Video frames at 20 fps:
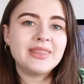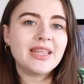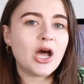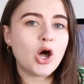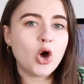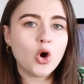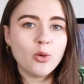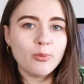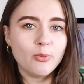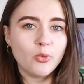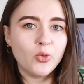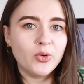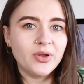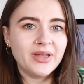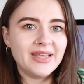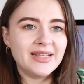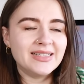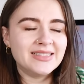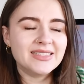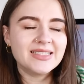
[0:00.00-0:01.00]
that whole
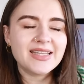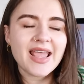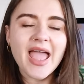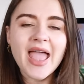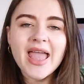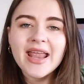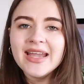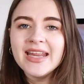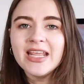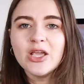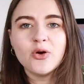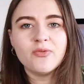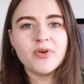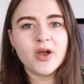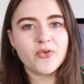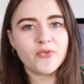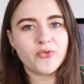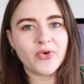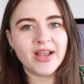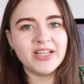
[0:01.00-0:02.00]
morning did any of
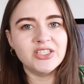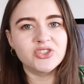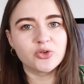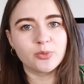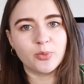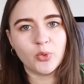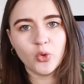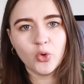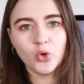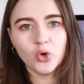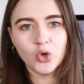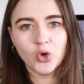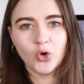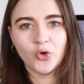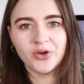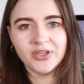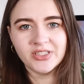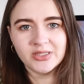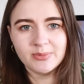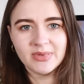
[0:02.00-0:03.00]
her friends report
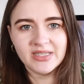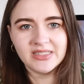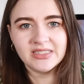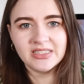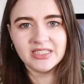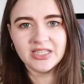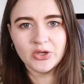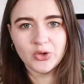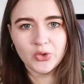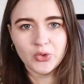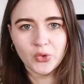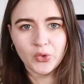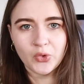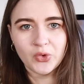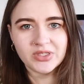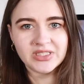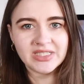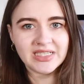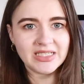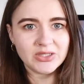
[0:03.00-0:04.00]
Lauren as missing to the
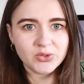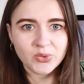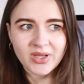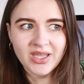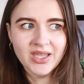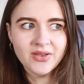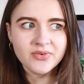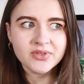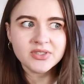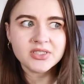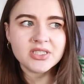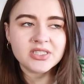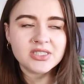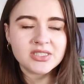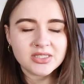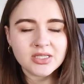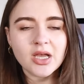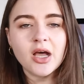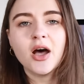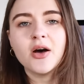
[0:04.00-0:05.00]
authorities or even to the
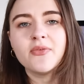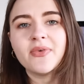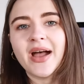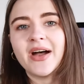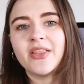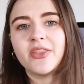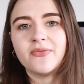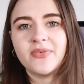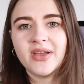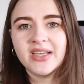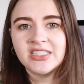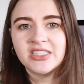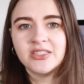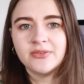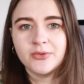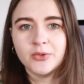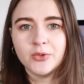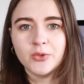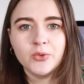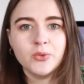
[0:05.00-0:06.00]
staff at the
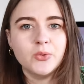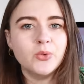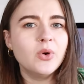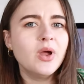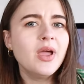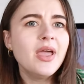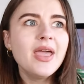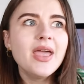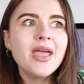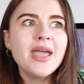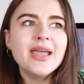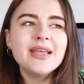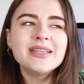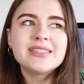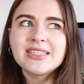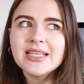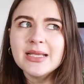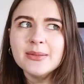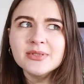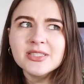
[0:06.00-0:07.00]
festival. It
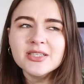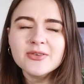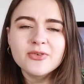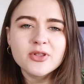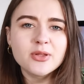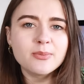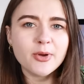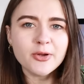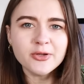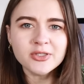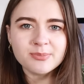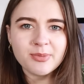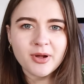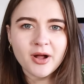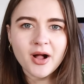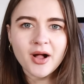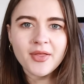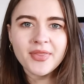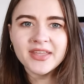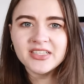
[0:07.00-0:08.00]
seems that for the most
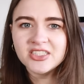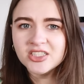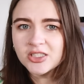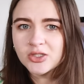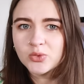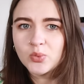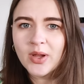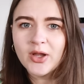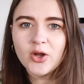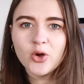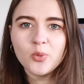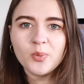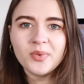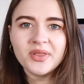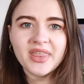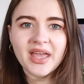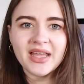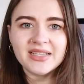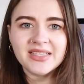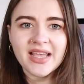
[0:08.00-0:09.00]
part, they just went on
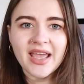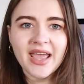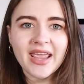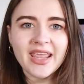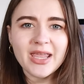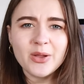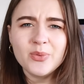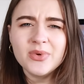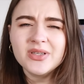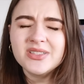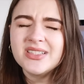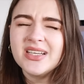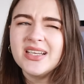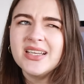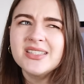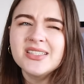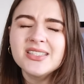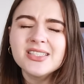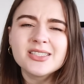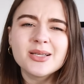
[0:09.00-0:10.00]
with their day, which
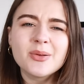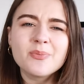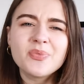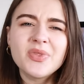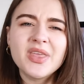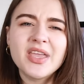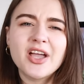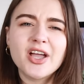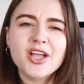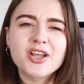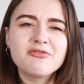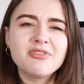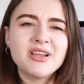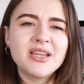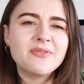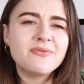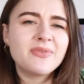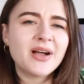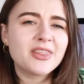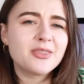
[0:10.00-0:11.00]
isn't something I can really
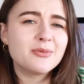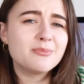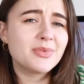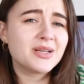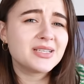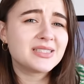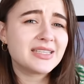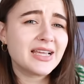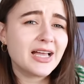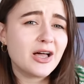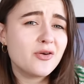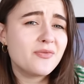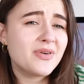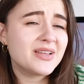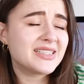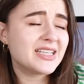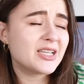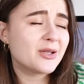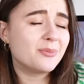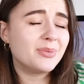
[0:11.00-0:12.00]
fathom myself
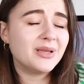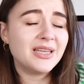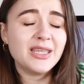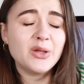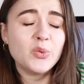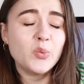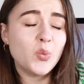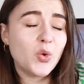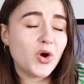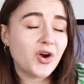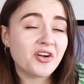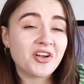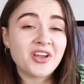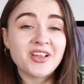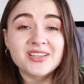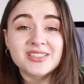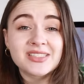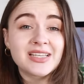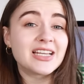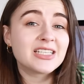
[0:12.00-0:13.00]
as a complete
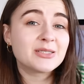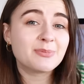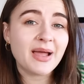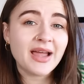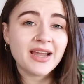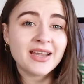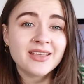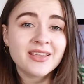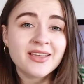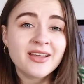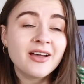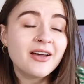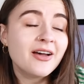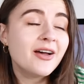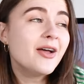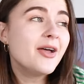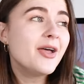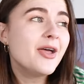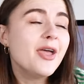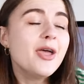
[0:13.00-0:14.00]
worrier slash panicker,
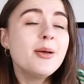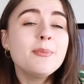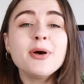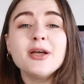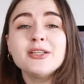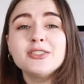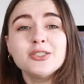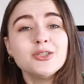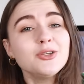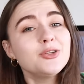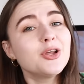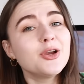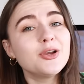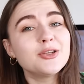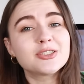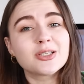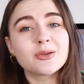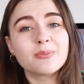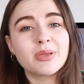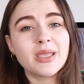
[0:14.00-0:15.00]
but I do know
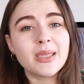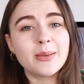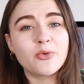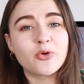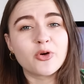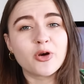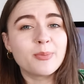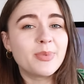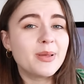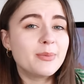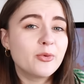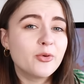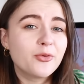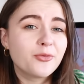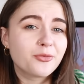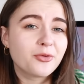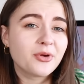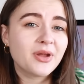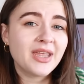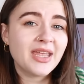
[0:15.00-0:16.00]
some people are a bit more
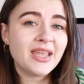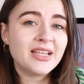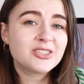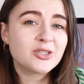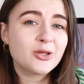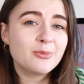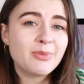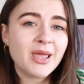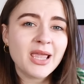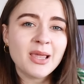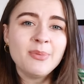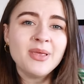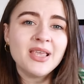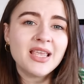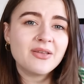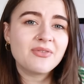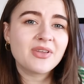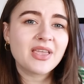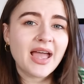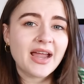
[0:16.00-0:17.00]
free, so maybe
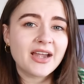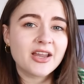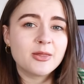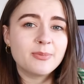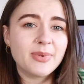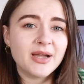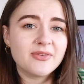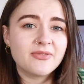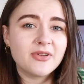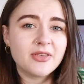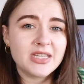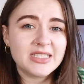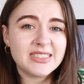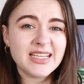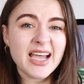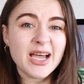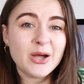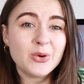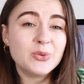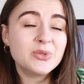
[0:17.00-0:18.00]
giving Hannah the benefit of the
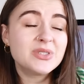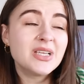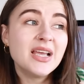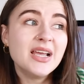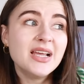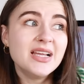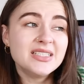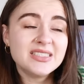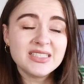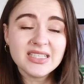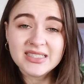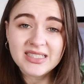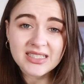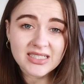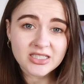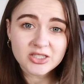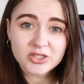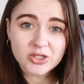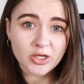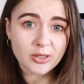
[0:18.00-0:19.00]
doubt, she did
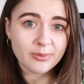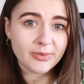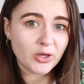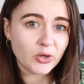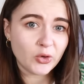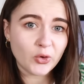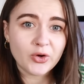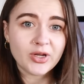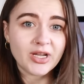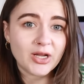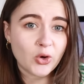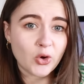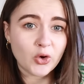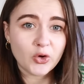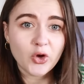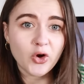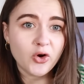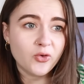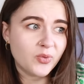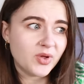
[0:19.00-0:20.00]
assume that Lauren had gone
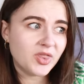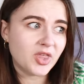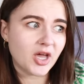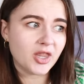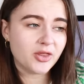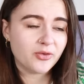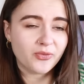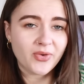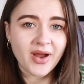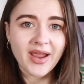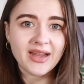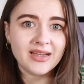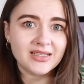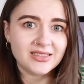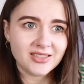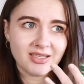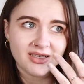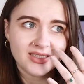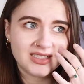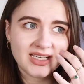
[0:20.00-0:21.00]
off with other
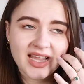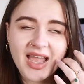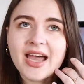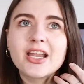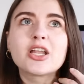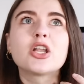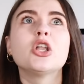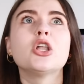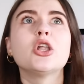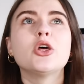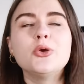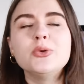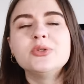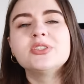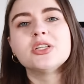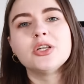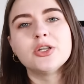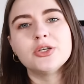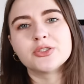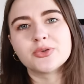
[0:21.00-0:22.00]
friends, like she had loads
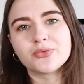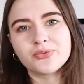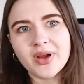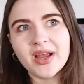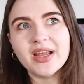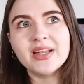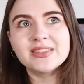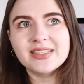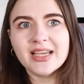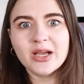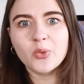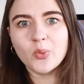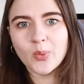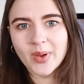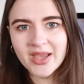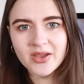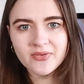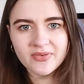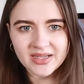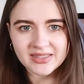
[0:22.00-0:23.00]
and loads of friends at
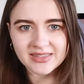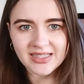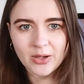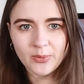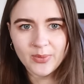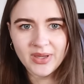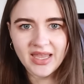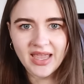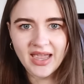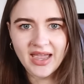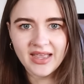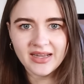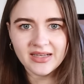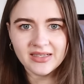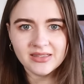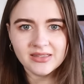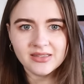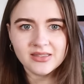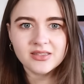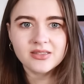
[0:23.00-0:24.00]
Wakefest that
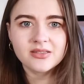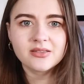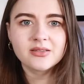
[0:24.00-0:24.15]
weekend.